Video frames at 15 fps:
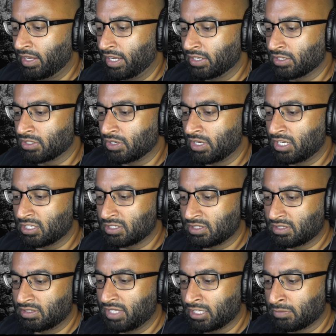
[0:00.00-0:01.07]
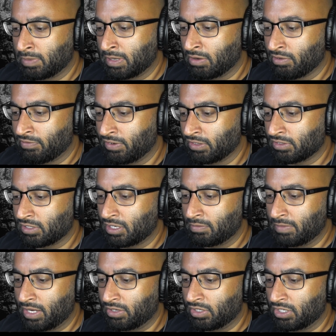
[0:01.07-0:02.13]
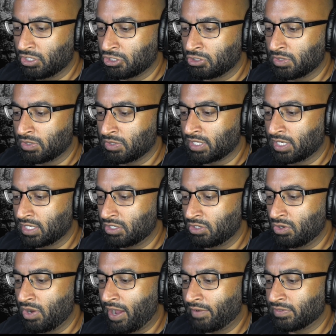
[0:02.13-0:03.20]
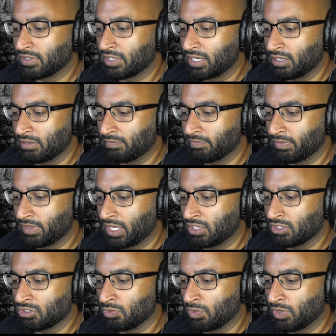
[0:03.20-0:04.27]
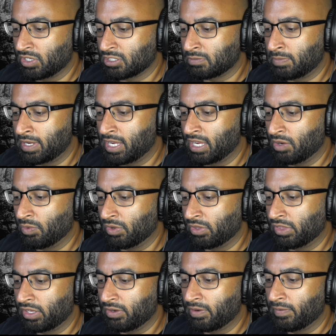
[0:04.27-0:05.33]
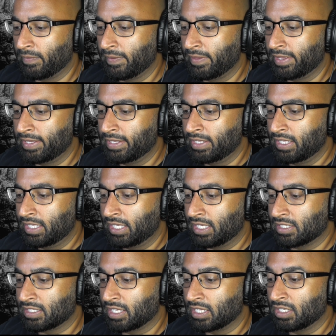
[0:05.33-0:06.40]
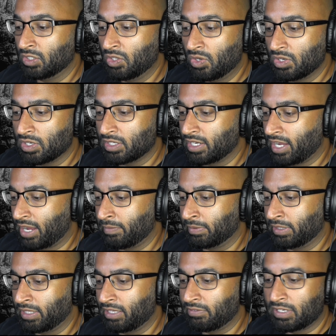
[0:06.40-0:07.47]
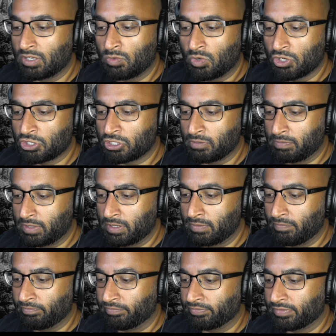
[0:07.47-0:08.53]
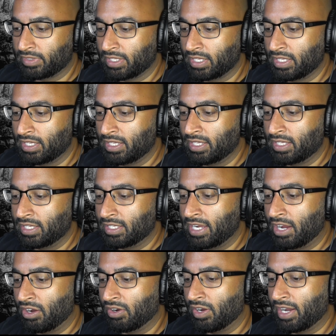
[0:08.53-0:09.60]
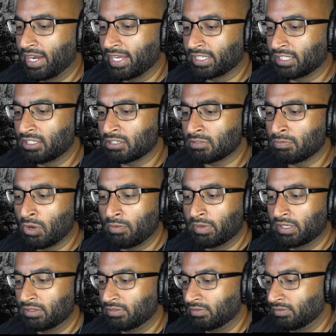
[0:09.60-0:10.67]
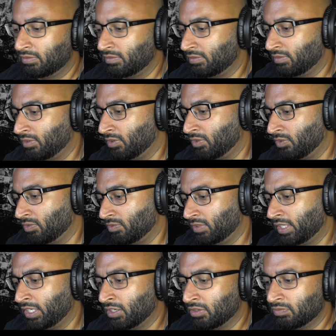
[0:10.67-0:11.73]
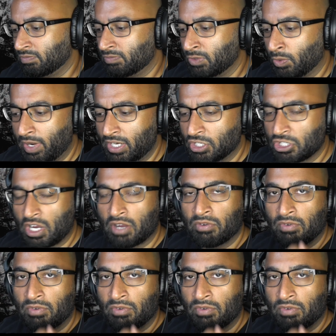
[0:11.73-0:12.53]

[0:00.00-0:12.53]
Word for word: And so he's that's being revealed to him now. And Yeshua said, You have seen him. He is the one speaking with you. He said, Lord, I believe. And he worshiped him. Now, at this moment, you know, the way John